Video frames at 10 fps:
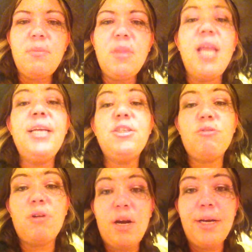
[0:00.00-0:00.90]
He
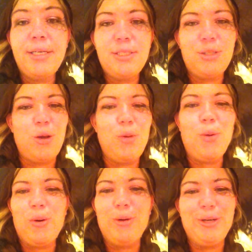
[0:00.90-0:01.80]
tries so
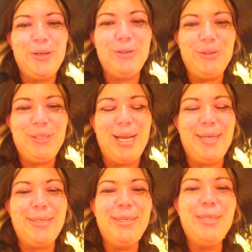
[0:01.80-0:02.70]
hard to
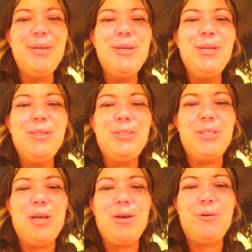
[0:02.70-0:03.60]
understand.
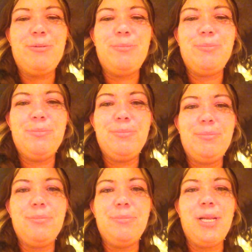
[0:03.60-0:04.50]
So,
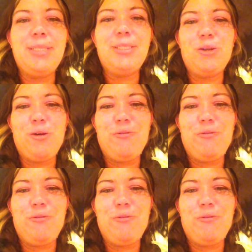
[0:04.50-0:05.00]
bless his heart